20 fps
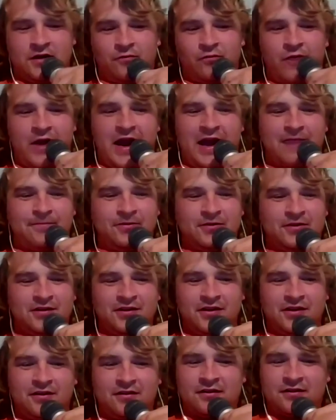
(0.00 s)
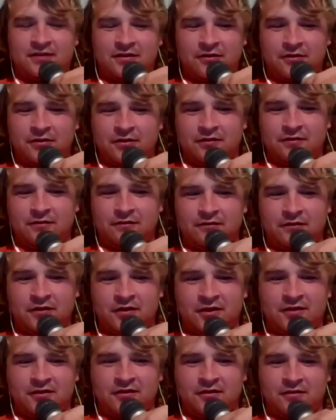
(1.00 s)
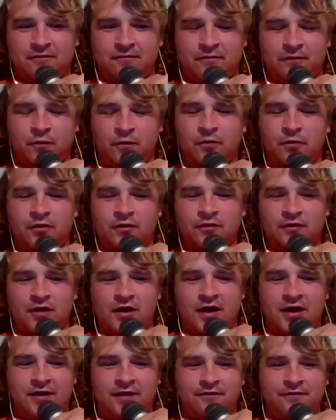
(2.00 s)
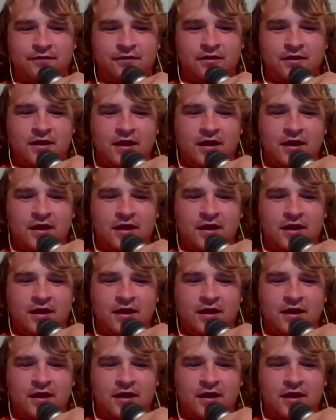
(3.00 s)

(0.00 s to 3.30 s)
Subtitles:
rapidly that the 4-wheel drive